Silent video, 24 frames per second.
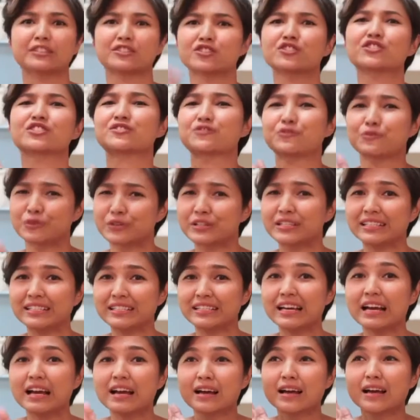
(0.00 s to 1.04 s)
It's just
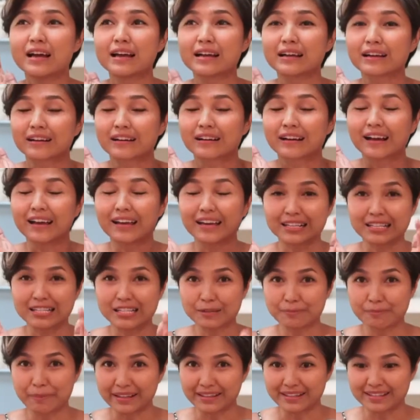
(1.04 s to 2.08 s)
really
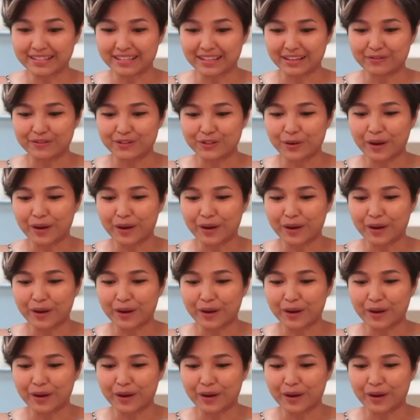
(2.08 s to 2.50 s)
expensive.